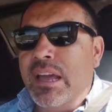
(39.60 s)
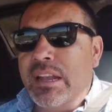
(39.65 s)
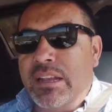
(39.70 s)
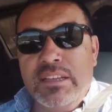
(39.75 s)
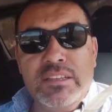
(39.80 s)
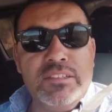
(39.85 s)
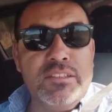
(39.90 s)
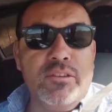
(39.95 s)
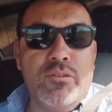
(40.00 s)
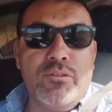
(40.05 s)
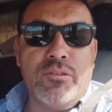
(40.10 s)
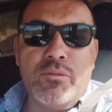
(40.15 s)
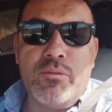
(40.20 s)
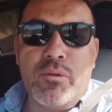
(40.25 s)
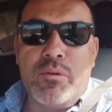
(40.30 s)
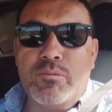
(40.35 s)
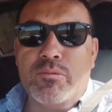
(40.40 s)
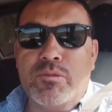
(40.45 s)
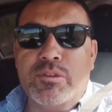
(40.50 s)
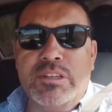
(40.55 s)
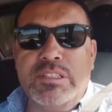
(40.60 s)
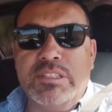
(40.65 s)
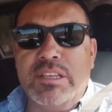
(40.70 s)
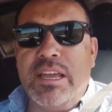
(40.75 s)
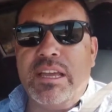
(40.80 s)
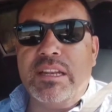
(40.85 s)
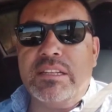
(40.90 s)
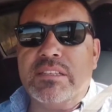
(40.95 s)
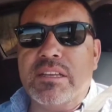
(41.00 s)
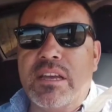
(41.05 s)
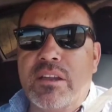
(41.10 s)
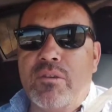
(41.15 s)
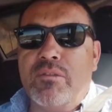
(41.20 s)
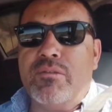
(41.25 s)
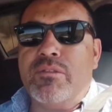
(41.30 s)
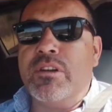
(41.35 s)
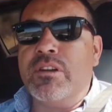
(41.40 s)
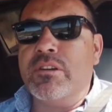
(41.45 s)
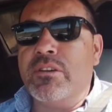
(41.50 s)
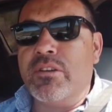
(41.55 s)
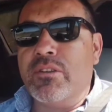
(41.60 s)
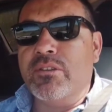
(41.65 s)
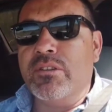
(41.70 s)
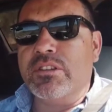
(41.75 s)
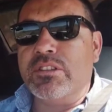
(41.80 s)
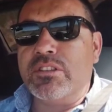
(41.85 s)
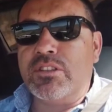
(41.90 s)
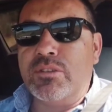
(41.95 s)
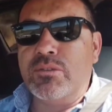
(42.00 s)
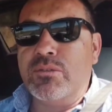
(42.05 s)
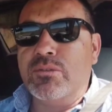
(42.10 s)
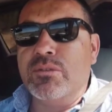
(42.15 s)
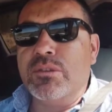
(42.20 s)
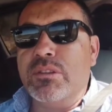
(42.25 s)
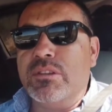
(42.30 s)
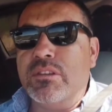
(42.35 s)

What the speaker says: and he's the only one where he's at. He's got over 100 units too,